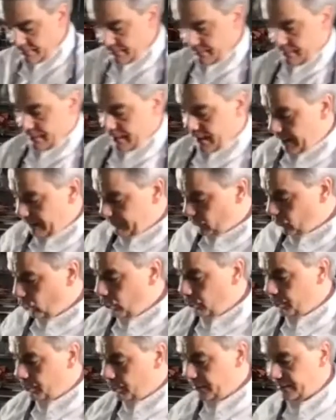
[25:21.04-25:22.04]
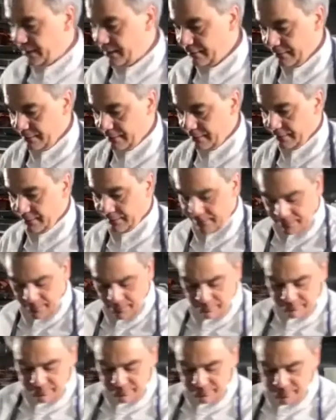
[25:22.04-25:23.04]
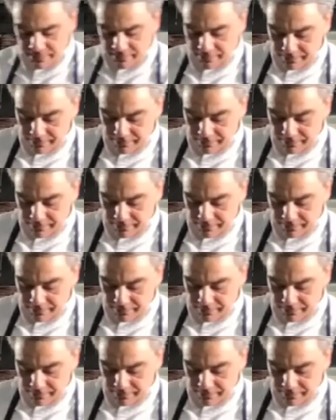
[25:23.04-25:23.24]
I have to open the caviar.